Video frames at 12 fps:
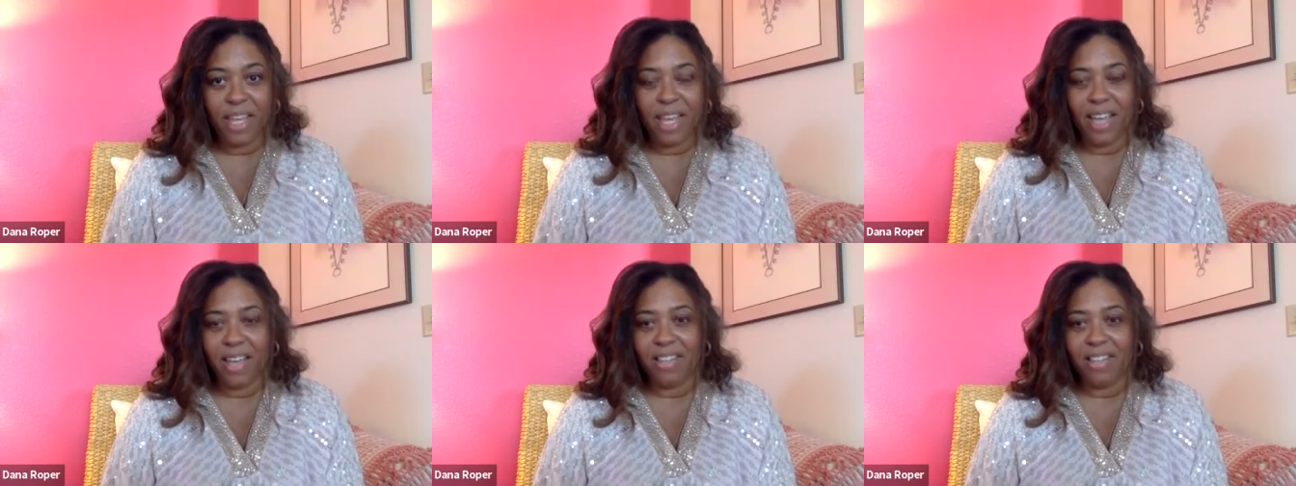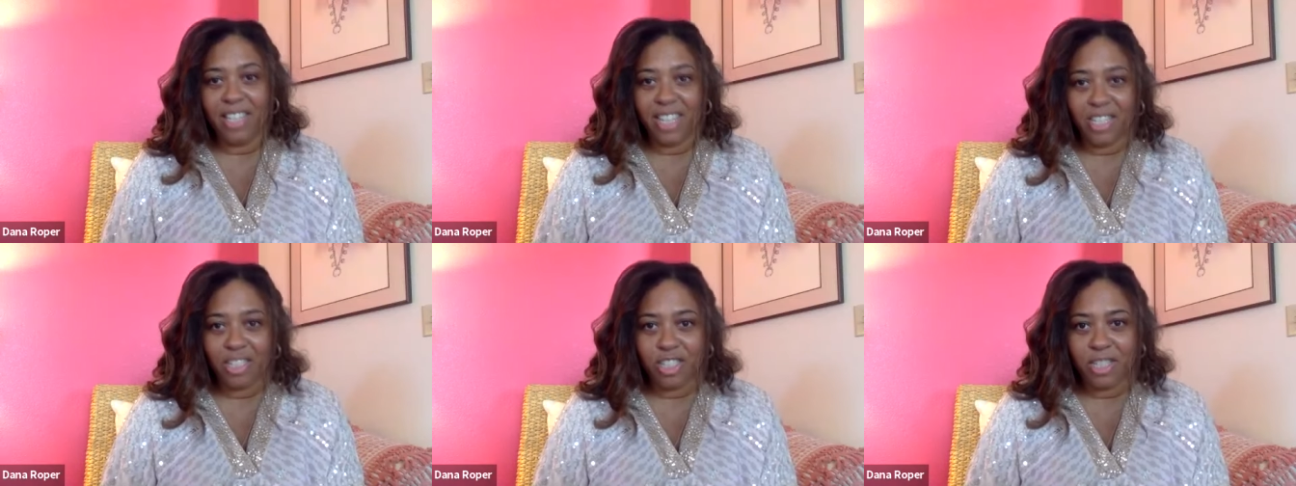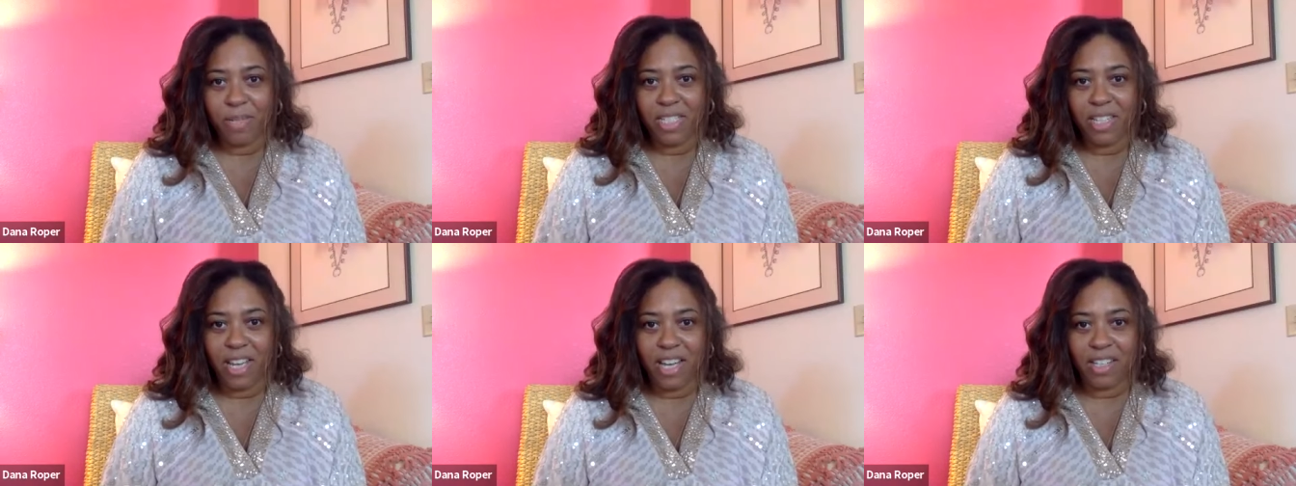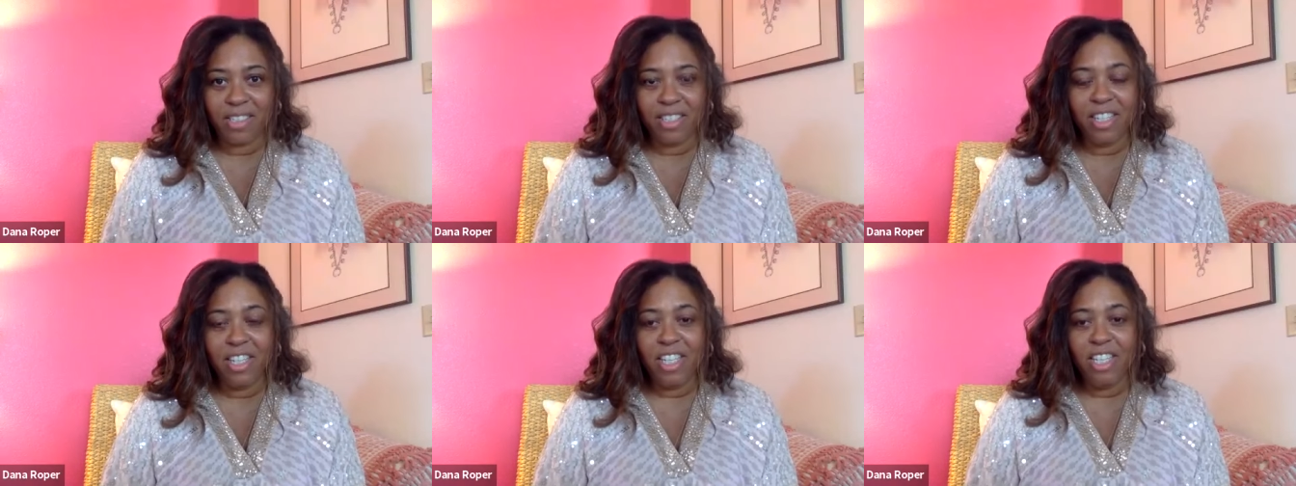And today she sent me a text.
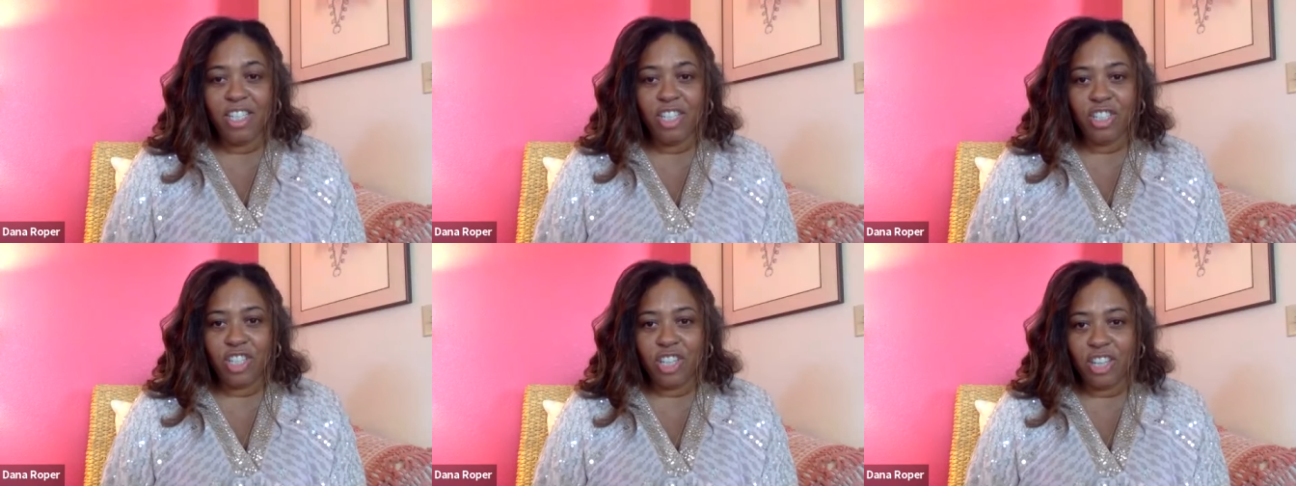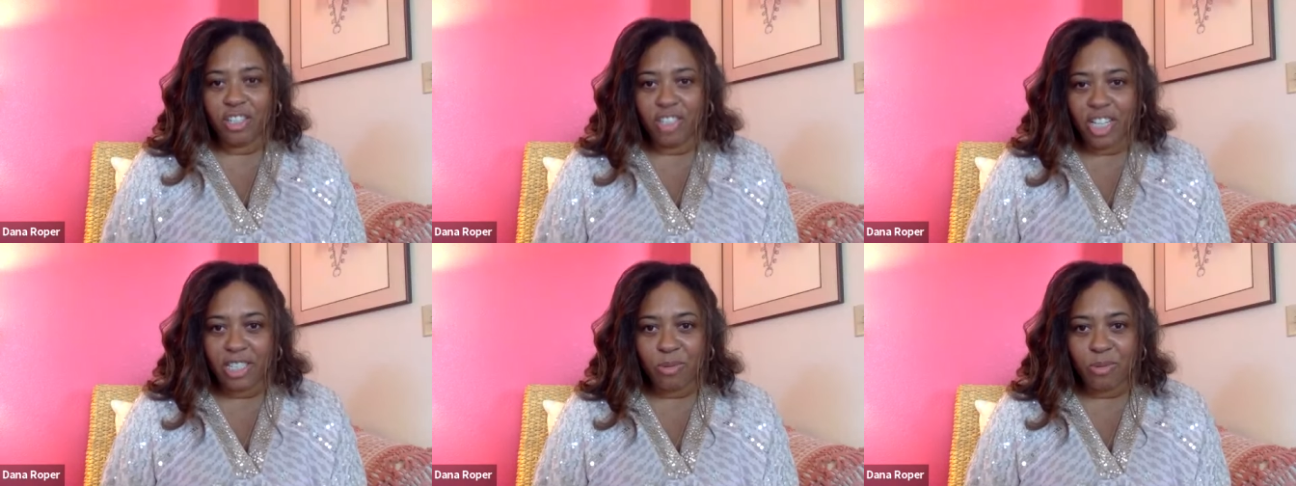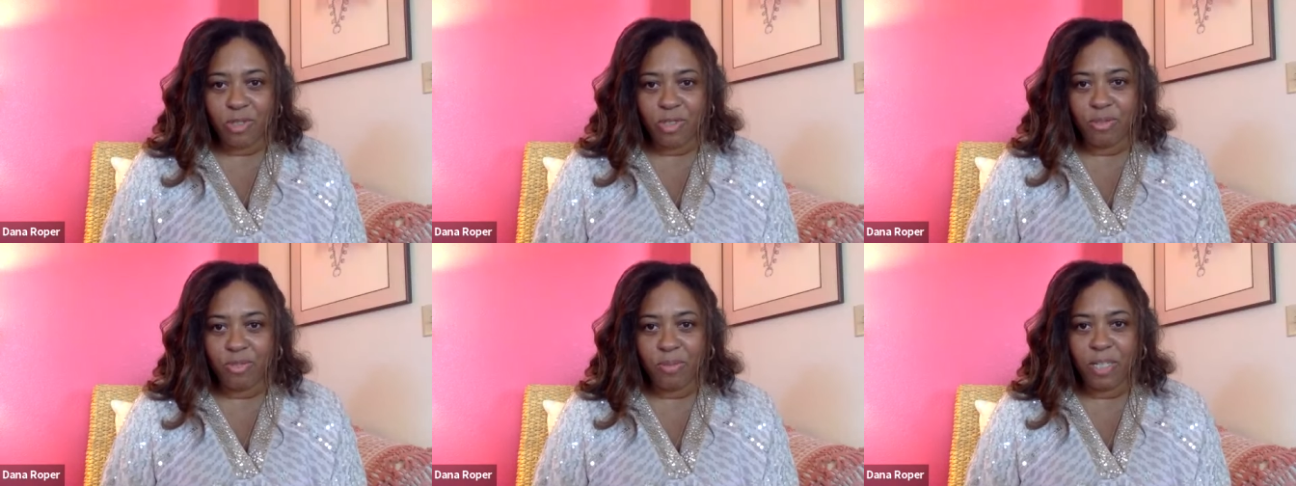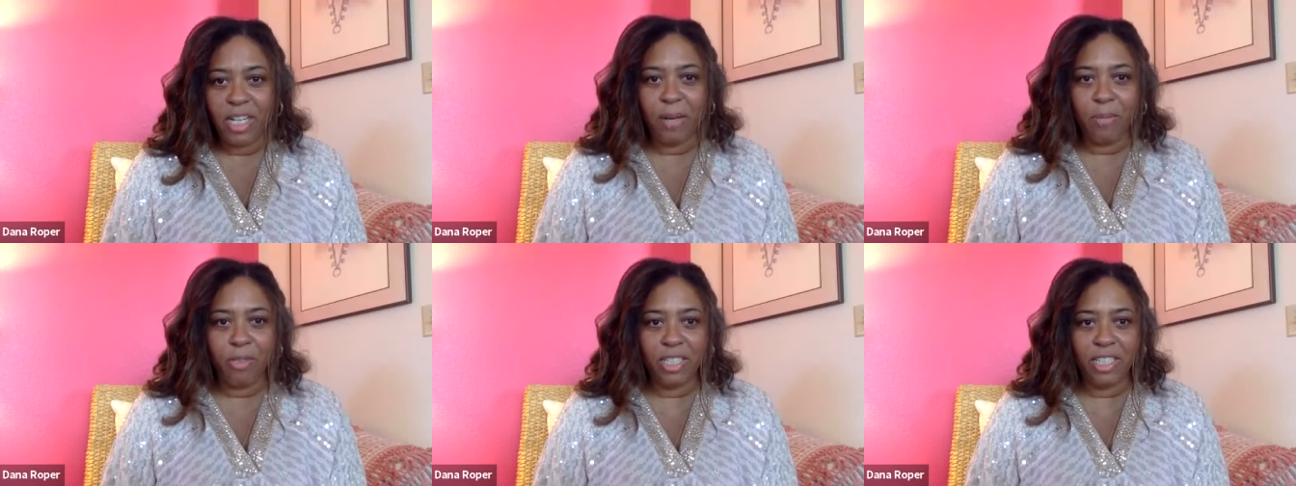She got her test results from a
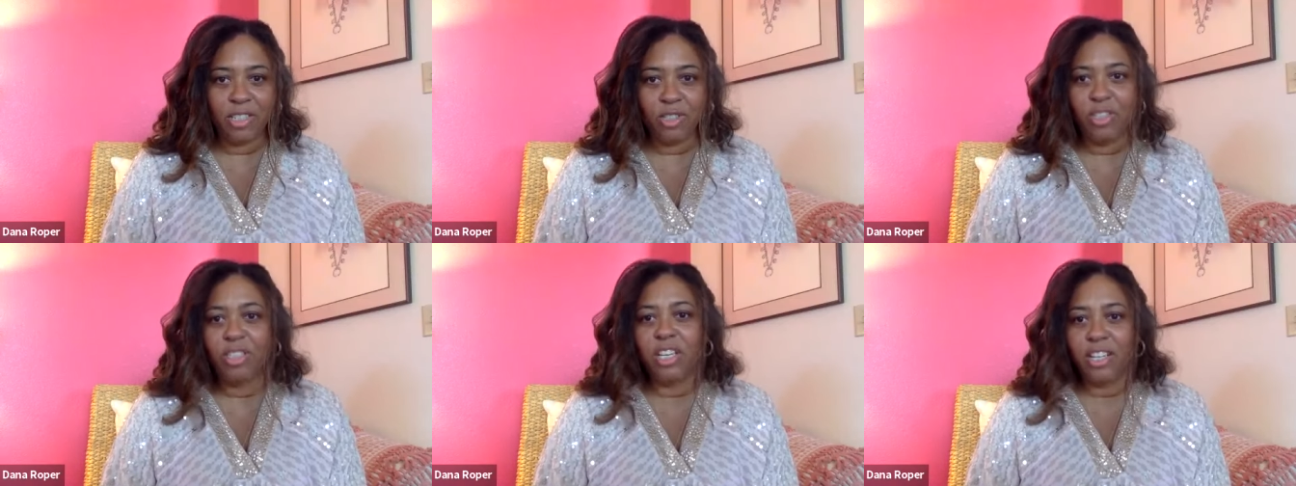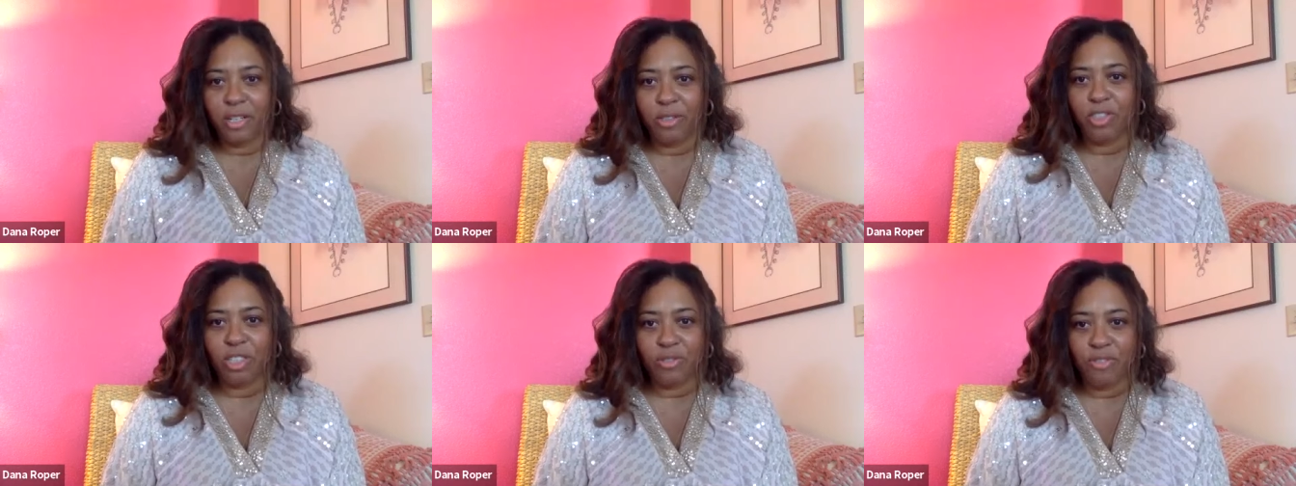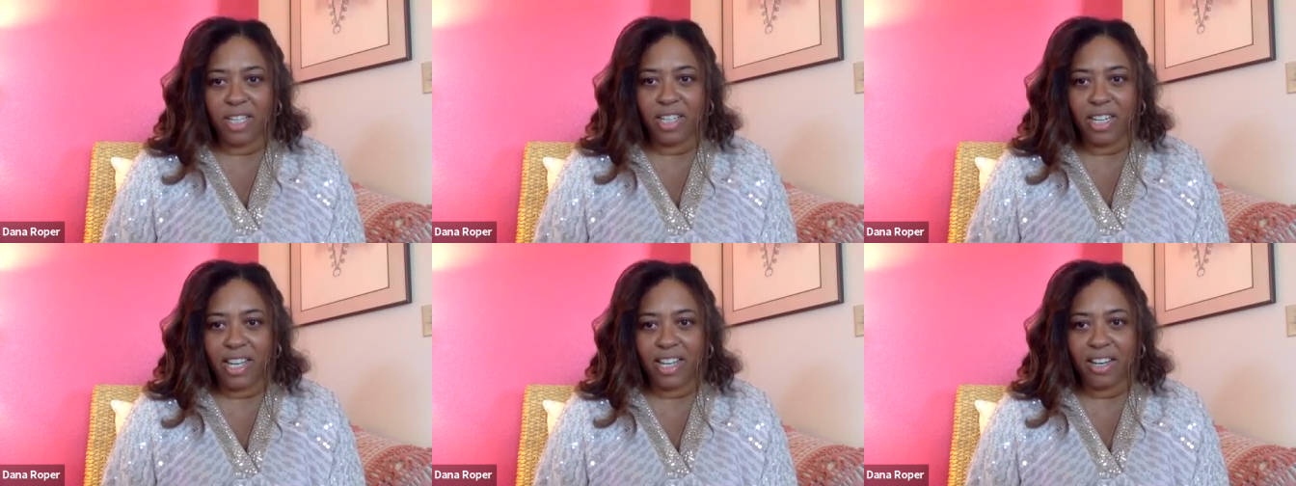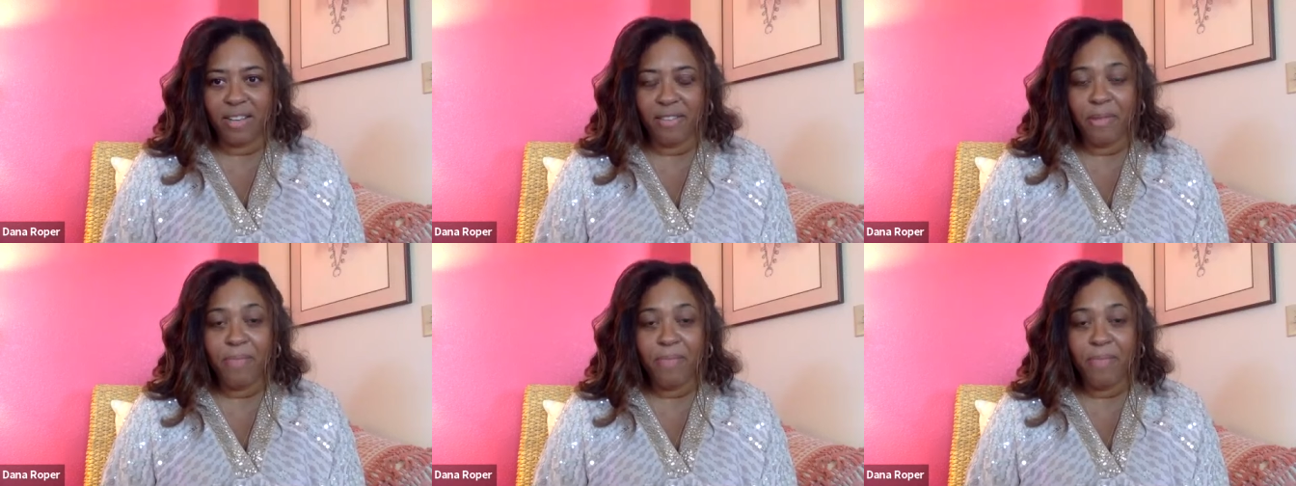couple of days ago. She's finally negative.